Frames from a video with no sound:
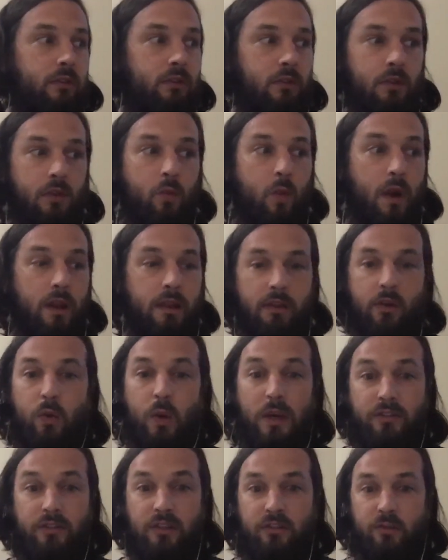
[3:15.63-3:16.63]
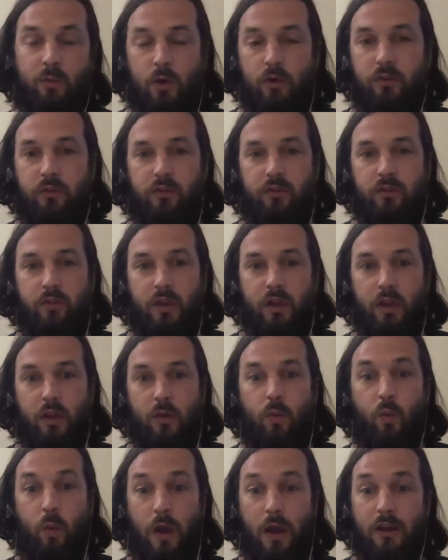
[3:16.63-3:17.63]
one of the questions was,
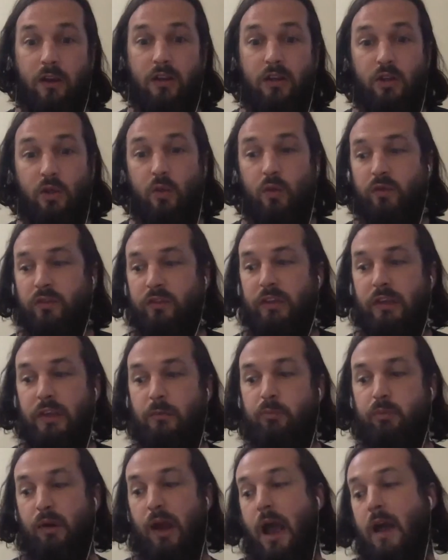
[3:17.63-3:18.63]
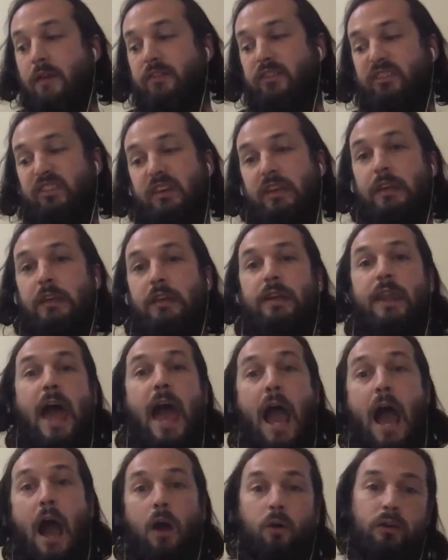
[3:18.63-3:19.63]
where do you see privacy
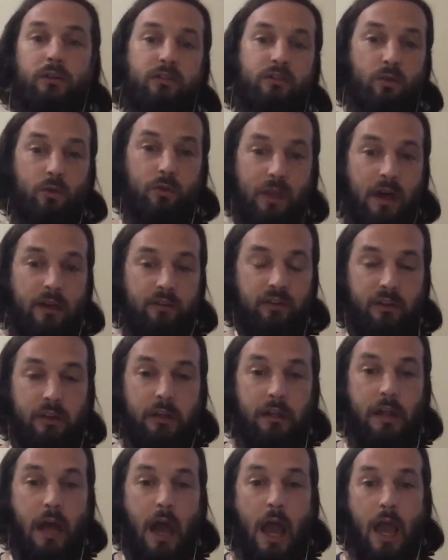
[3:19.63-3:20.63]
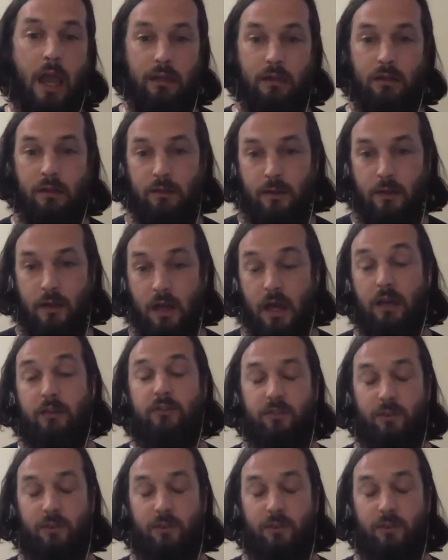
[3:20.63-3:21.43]
now in 2019? I